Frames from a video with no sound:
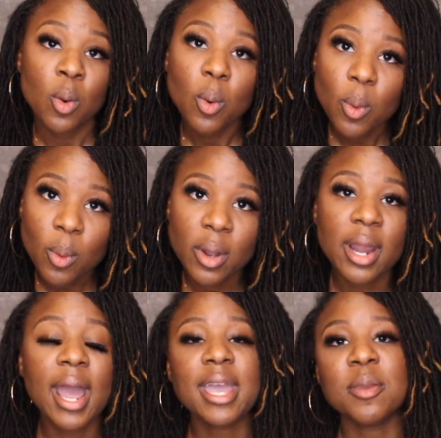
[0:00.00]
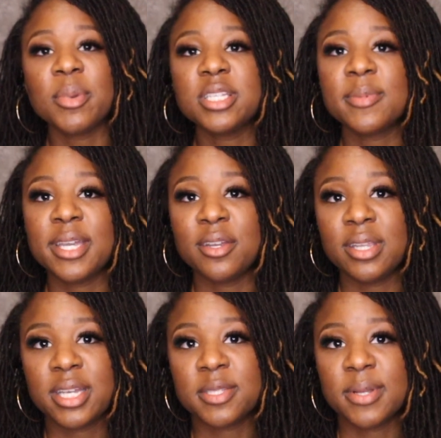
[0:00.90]
Or I can base my
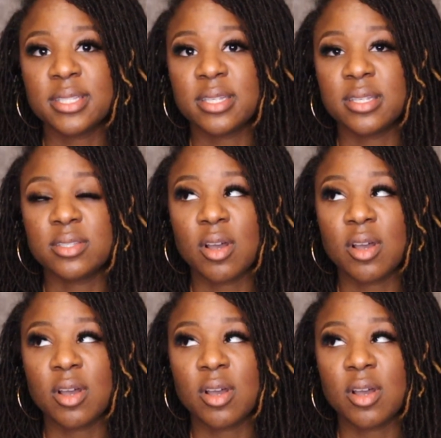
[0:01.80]
yearly expenses